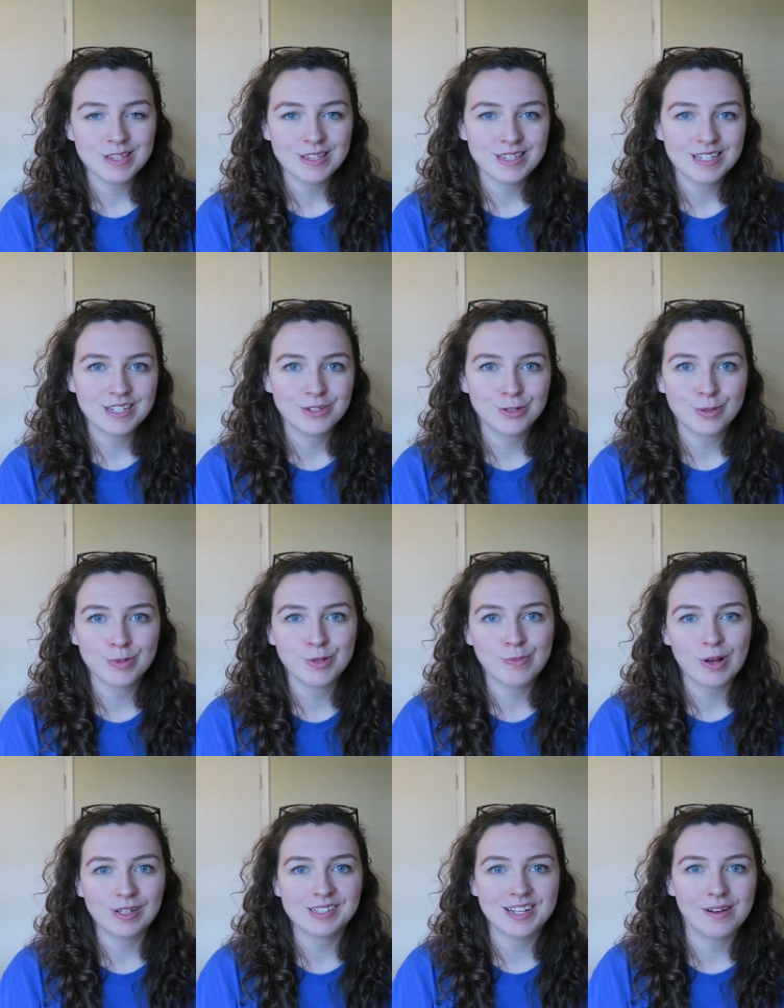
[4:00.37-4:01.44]
in the description
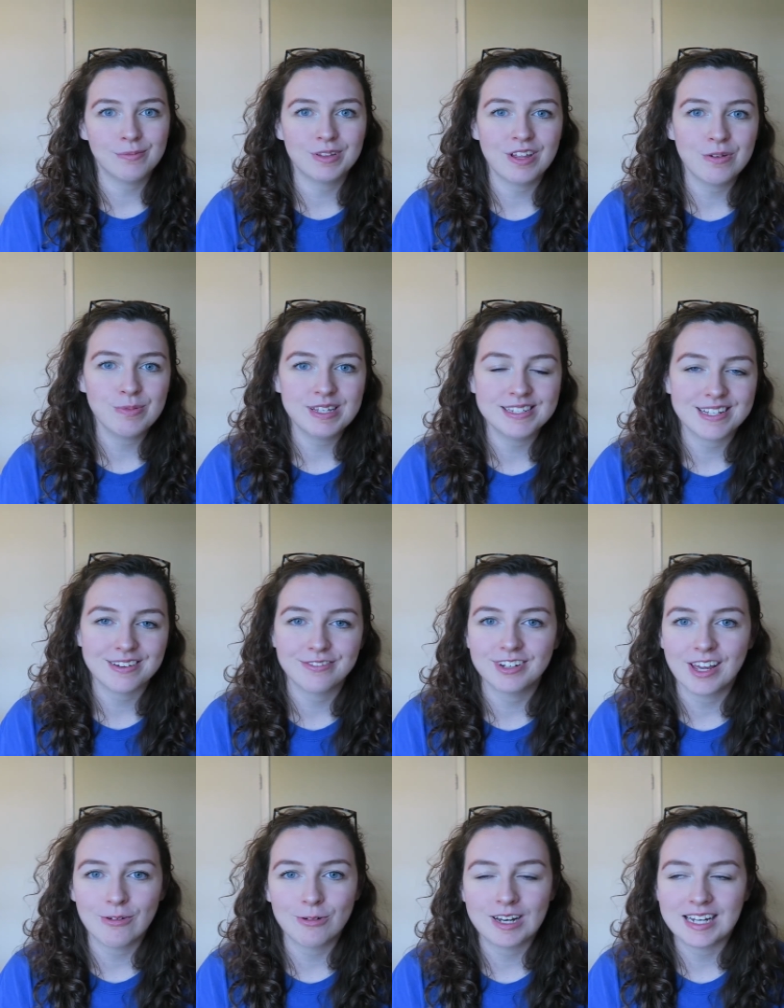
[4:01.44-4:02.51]
box down below because I
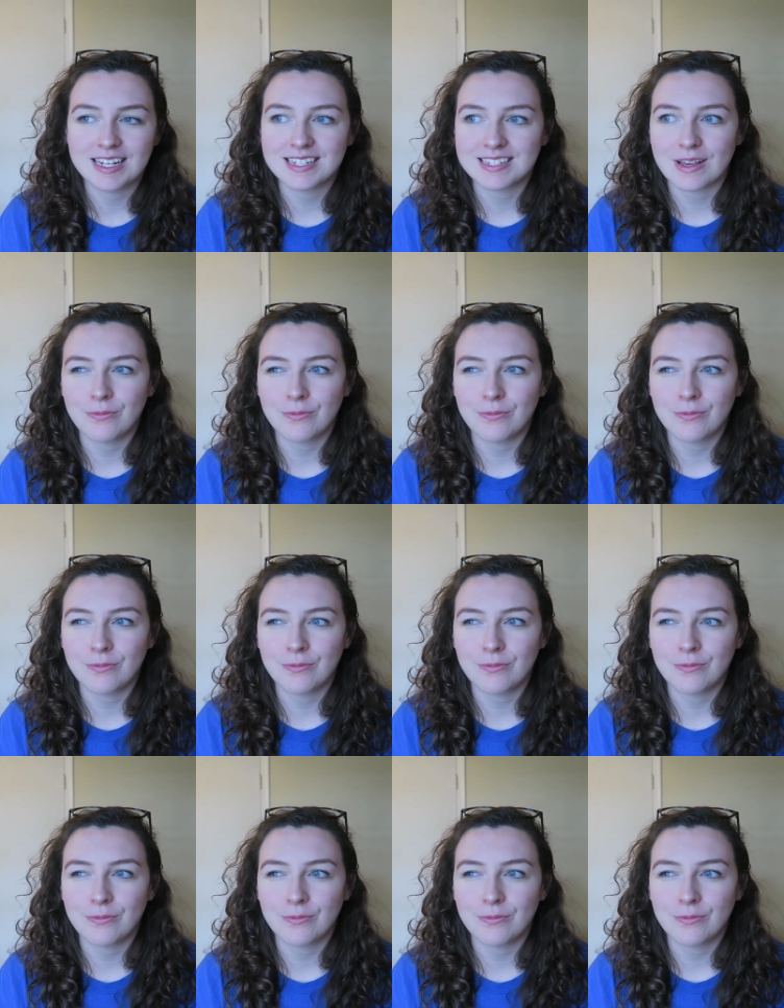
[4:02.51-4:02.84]
forget what it is.